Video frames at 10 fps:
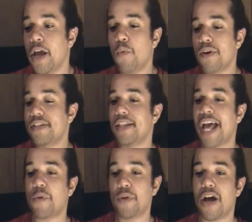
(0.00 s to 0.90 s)
It wasn't
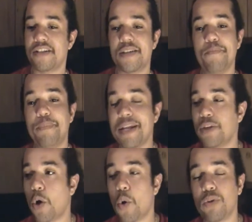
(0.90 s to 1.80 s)
like when Austin
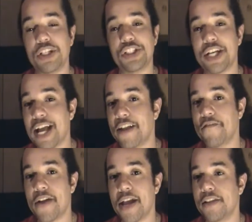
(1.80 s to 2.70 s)
beat the holy shit out
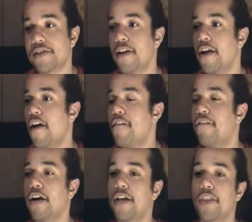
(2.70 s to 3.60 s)
of Vince,
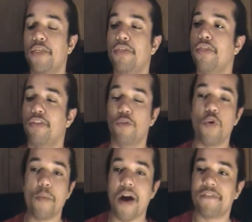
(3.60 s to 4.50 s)
fucking
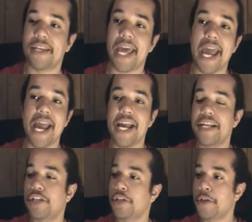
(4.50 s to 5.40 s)
threw him off the
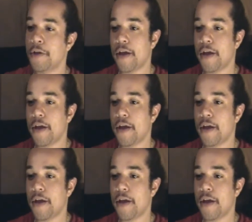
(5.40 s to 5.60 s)
cage,